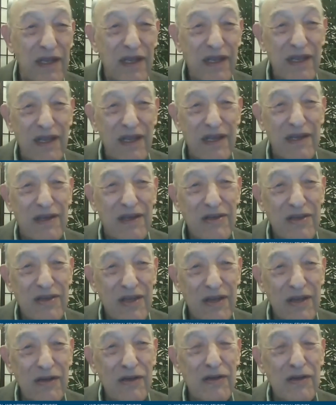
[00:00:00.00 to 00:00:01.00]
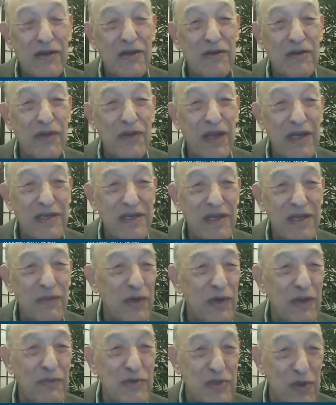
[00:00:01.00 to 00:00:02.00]
He continued until
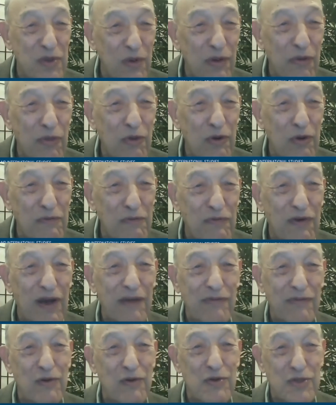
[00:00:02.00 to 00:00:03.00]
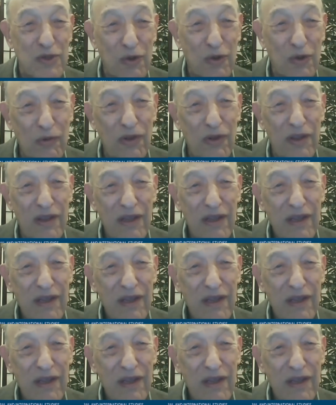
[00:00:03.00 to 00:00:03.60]
when he was only 35 years old.